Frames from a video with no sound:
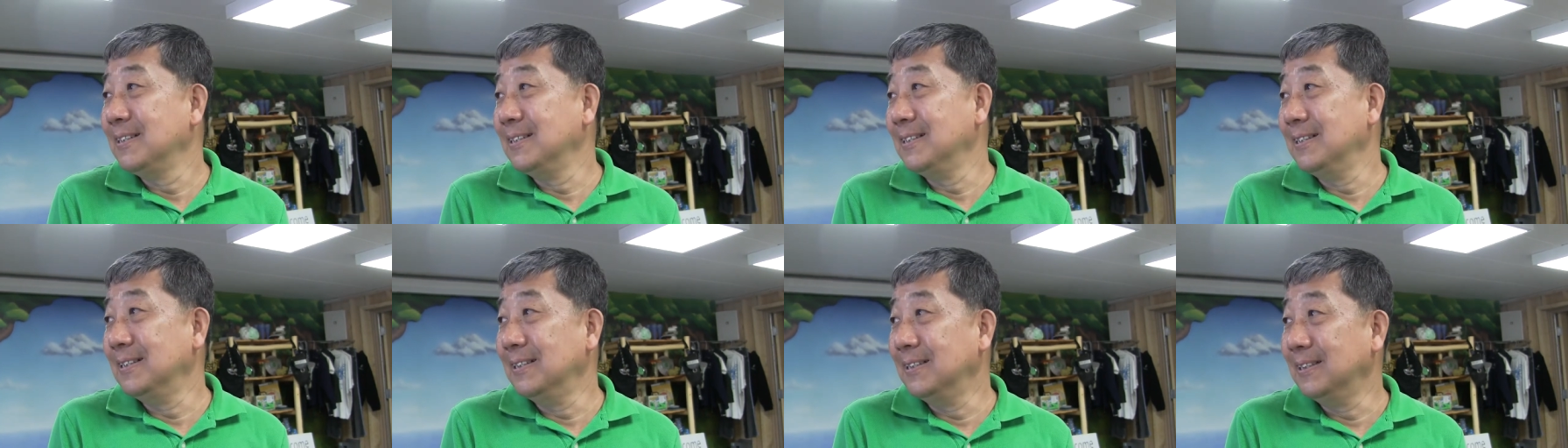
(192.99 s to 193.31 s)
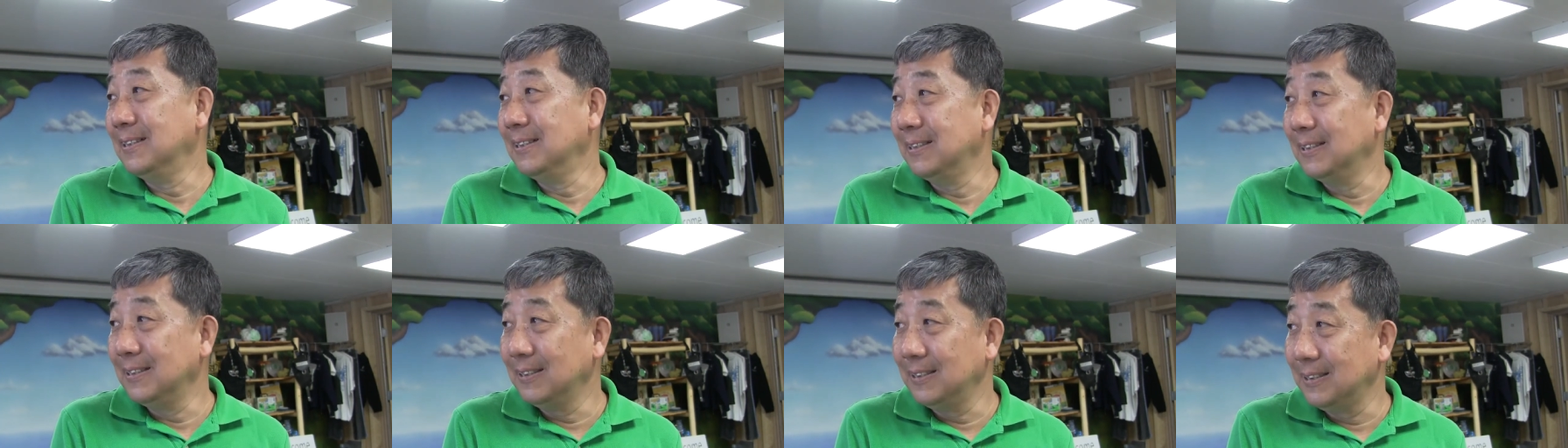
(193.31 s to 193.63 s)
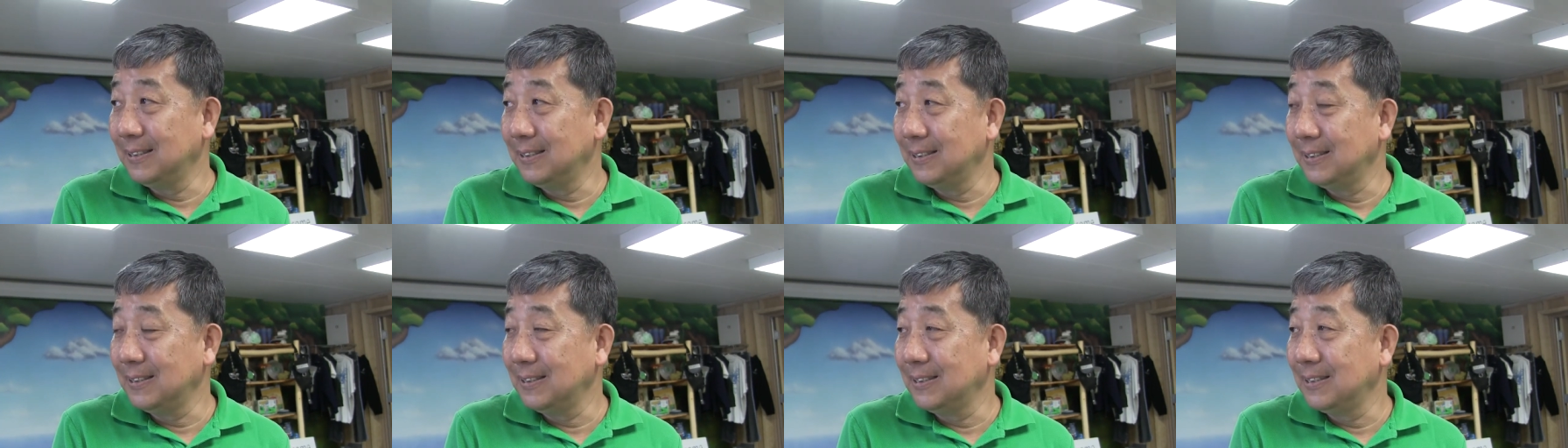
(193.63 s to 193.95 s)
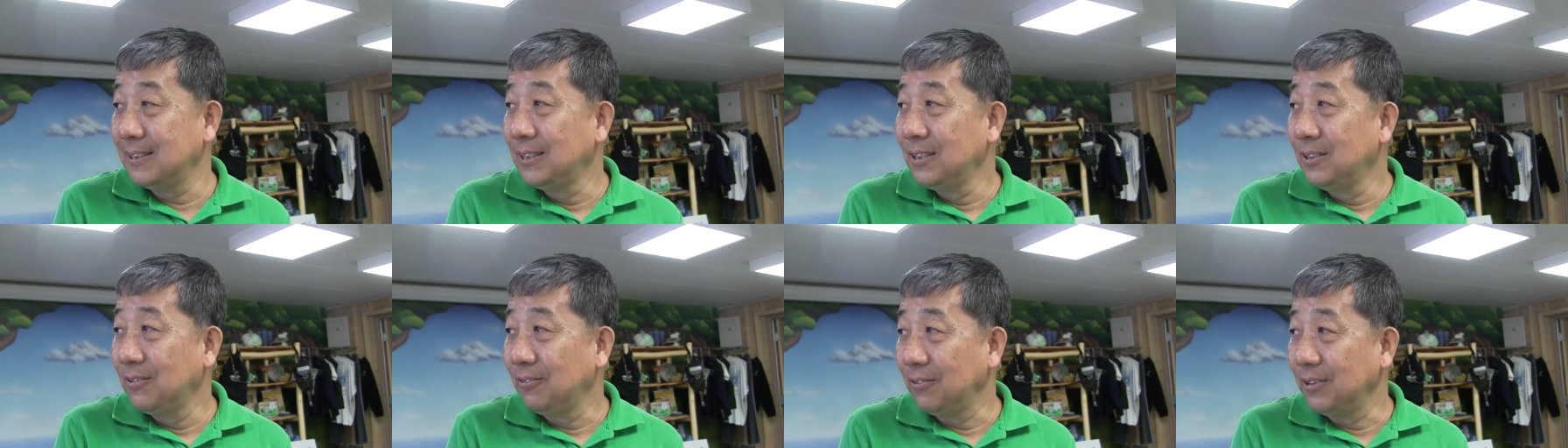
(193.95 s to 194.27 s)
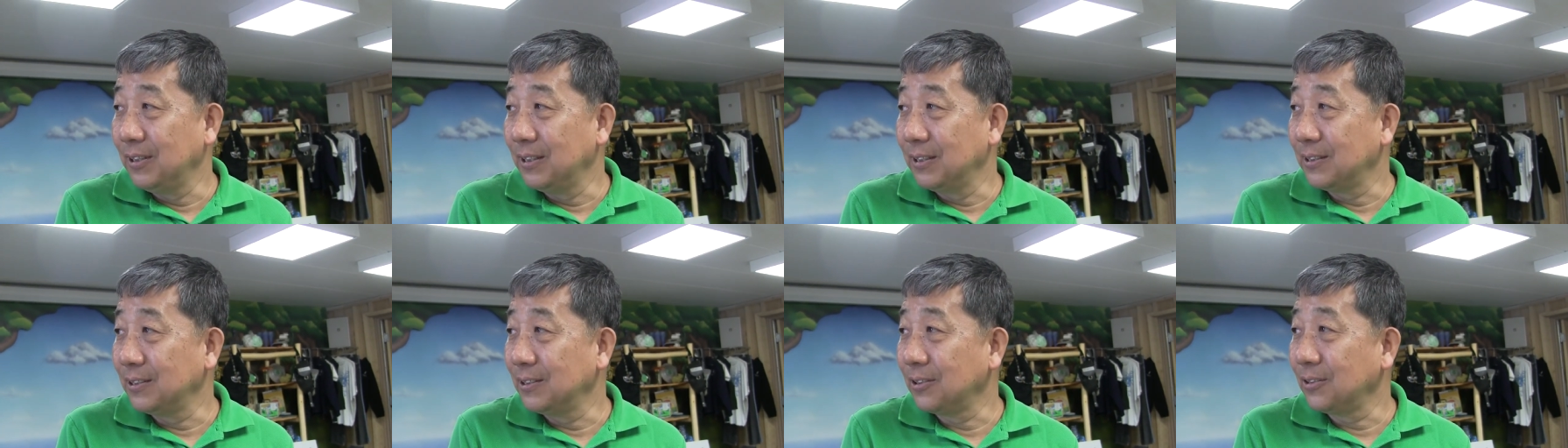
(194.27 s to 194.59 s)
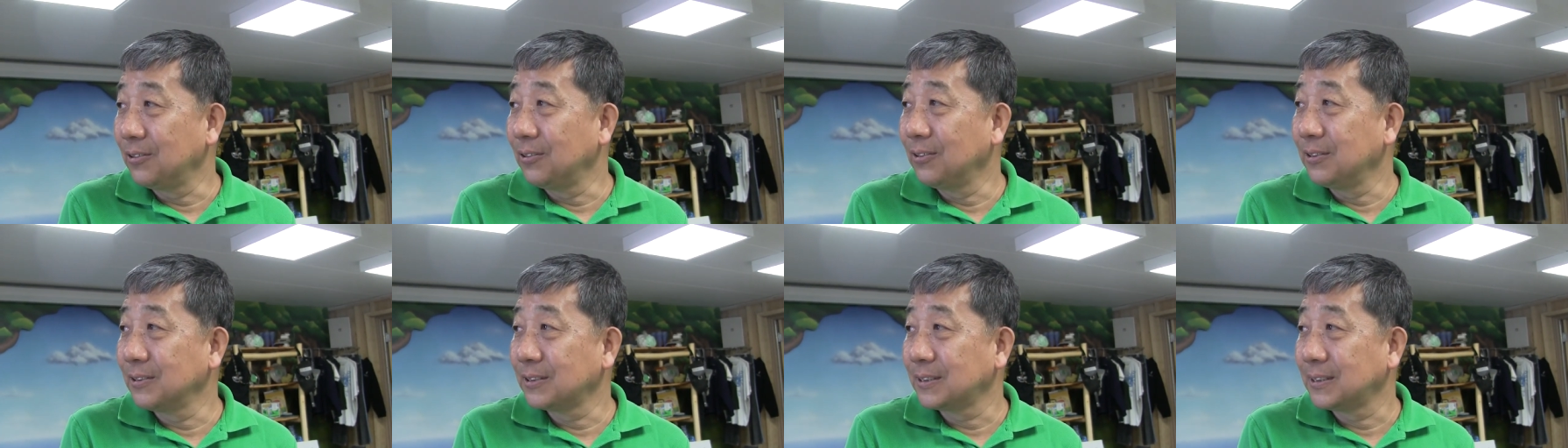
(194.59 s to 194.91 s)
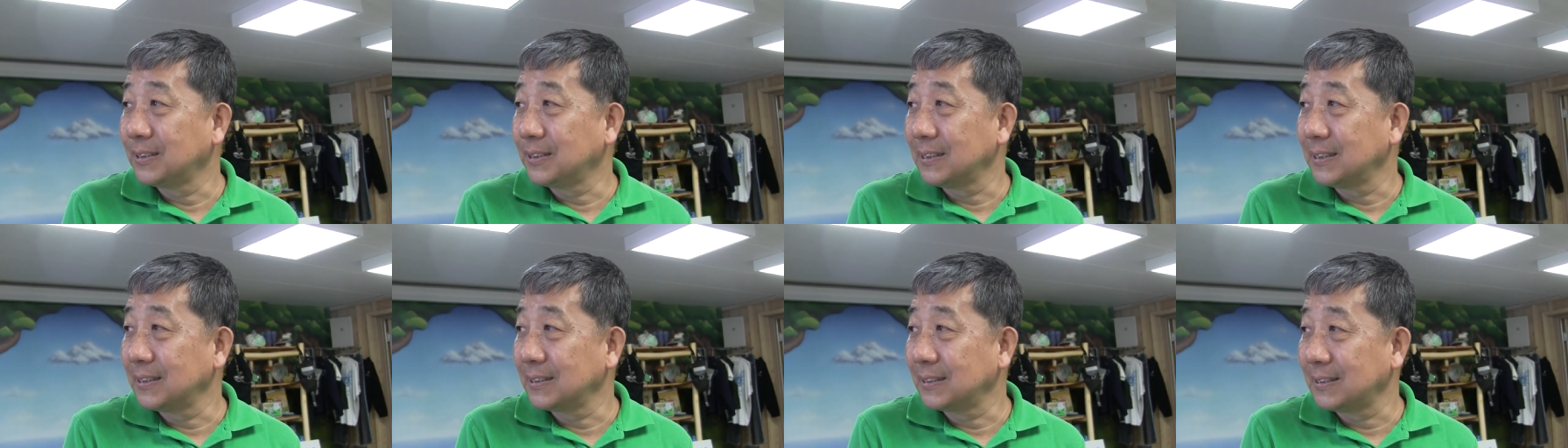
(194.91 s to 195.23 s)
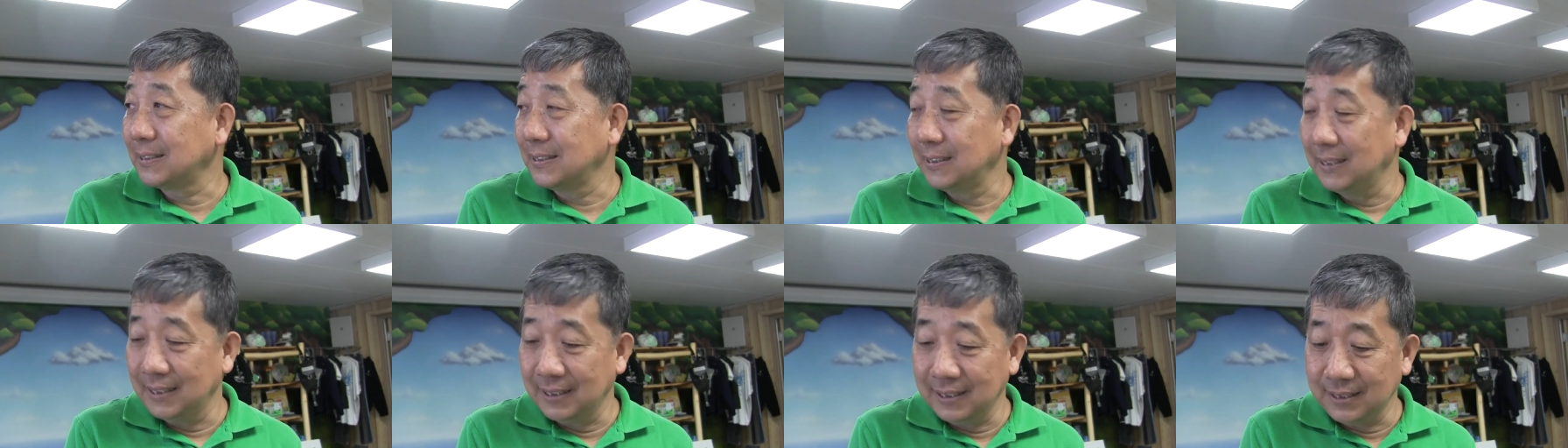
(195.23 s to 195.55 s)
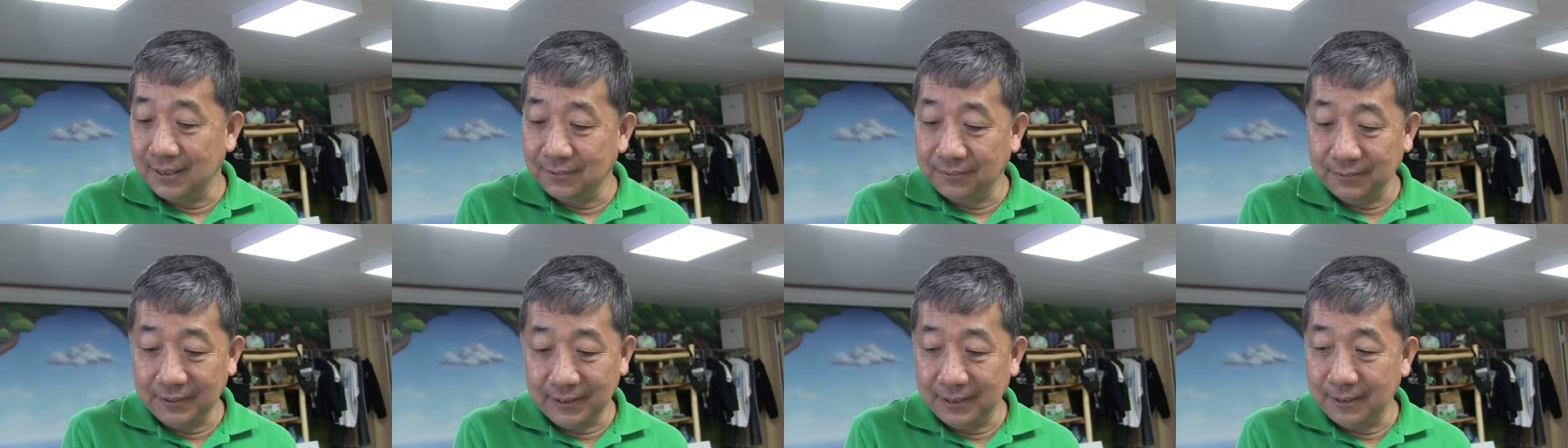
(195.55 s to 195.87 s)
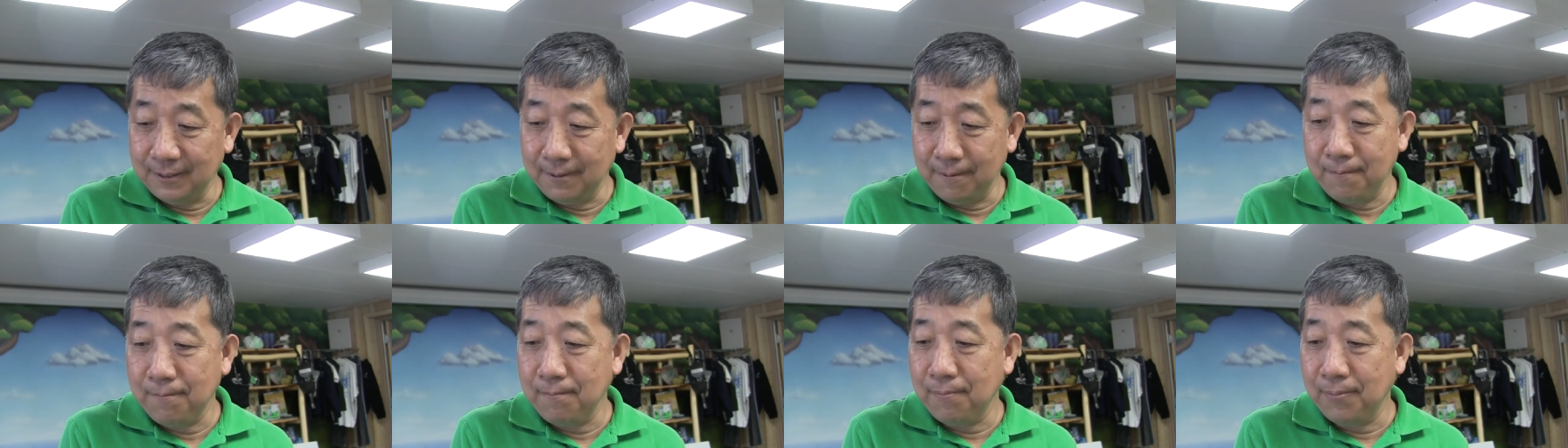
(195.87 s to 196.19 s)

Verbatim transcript: uh, whether those just the area